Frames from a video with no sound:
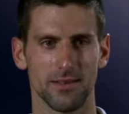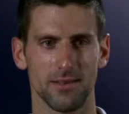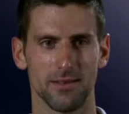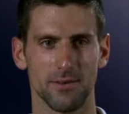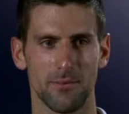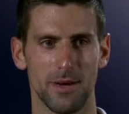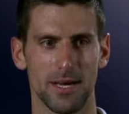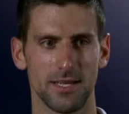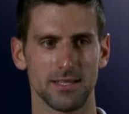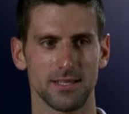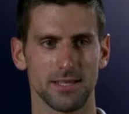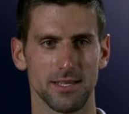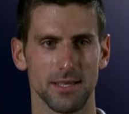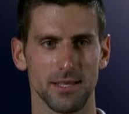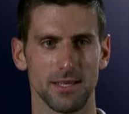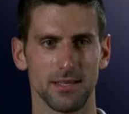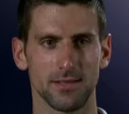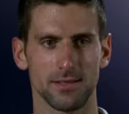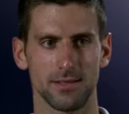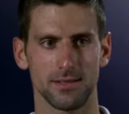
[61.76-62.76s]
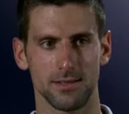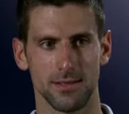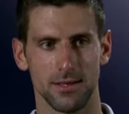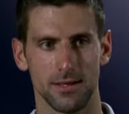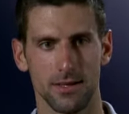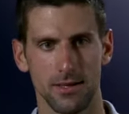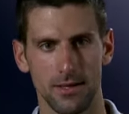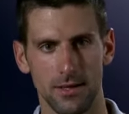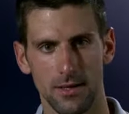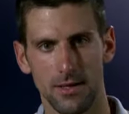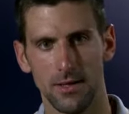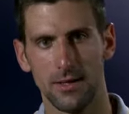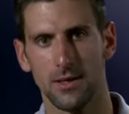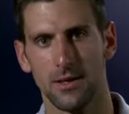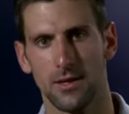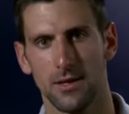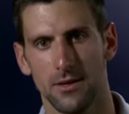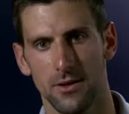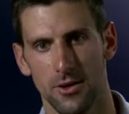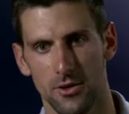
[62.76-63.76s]
the, the, mindset is uh,
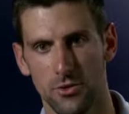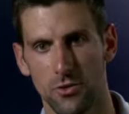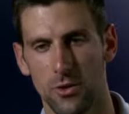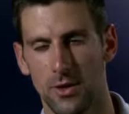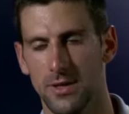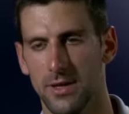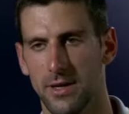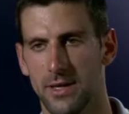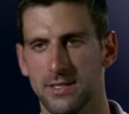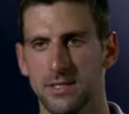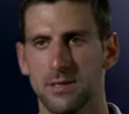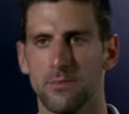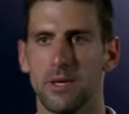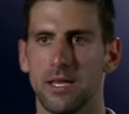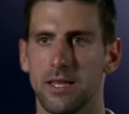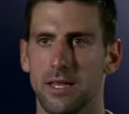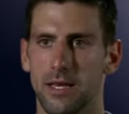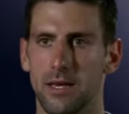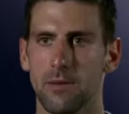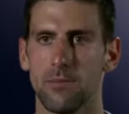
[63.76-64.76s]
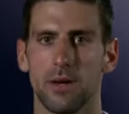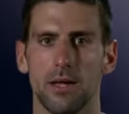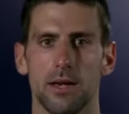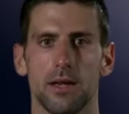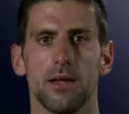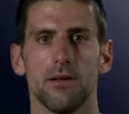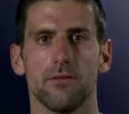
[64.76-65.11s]
not to underestimate anybody.